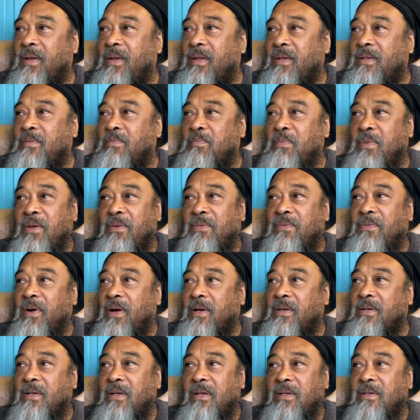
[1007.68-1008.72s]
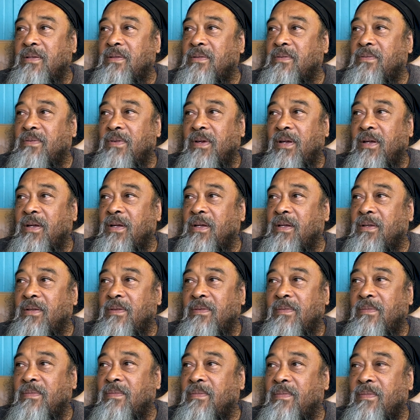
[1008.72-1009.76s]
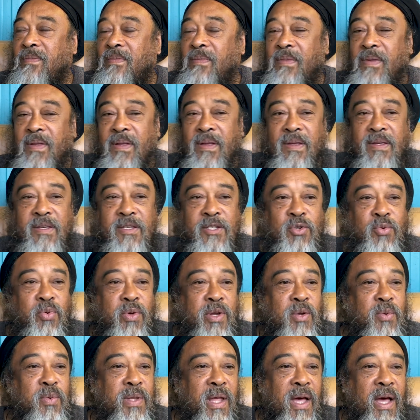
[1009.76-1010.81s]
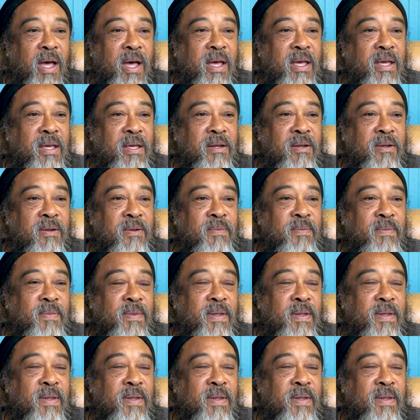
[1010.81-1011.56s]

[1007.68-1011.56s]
This me factor is it's twinned with I, you know.